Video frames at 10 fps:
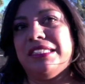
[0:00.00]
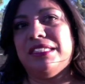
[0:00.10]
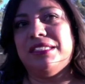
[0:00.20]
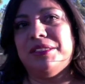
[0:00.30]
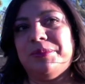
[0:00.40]

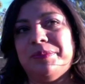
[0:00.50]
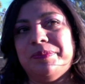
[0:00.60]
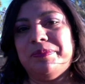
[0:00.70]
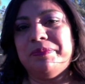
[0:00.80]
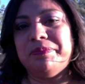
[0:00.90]

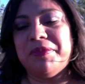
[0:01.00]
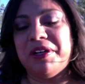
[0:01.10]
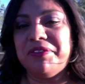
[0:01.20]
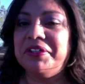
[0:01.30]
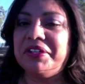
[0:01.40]

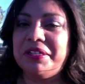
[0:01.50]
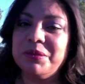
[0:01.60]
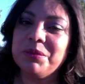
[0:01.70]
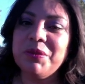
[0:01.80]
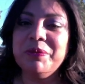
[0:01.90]
Javier has
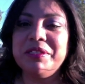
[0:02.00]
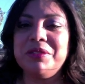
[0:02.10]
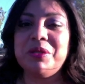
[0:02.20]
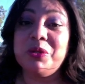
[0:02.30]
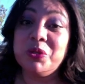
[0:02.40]
his
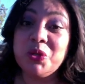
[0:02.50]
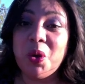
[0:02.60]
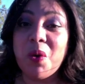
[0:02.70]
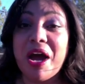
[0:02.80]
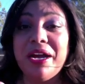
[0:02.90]
moments.
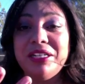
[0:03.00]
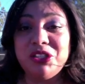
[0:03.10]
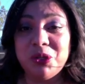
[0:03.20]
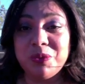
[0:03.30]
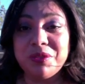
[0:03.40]
So I
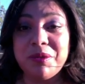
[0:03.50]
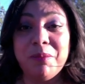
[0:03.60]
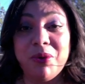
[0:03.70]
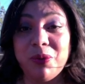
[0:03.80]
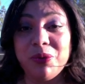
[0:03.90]
chose them
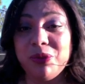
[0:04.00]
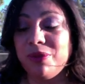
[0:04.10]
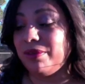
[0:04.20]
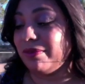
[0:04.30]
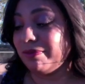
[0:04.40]
both
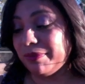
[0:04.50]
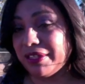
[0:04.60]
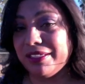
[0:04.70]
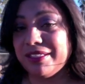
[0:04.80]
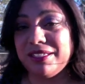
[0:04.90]

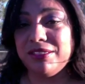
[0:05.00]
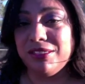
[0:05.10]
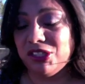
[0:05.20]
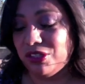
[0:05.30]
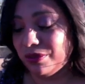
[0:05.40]
because I
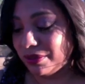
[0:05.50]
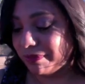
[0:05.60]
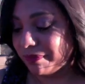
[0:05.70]
couldn't choose.